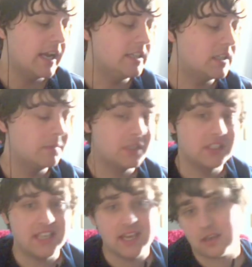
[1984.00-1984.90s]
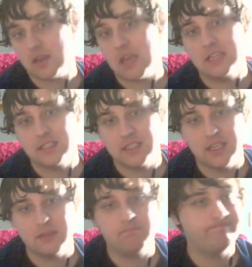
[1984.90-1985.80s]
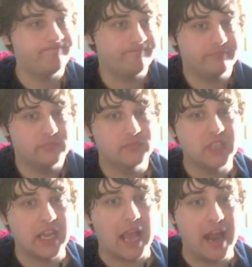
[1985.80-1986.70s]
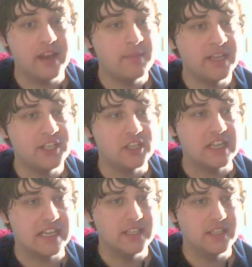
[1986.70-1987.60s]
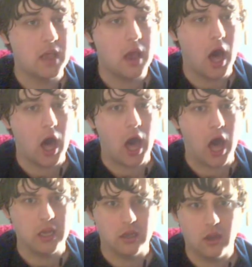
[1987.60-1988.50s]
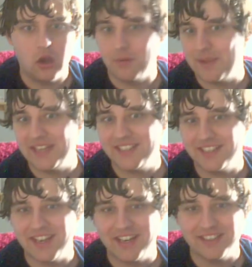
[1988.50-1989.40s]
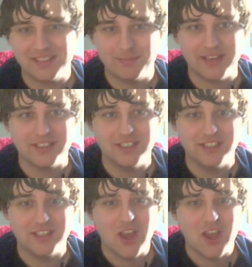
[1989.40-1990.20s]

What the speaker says: terms of tech, as I said, animation is a lot better than expected.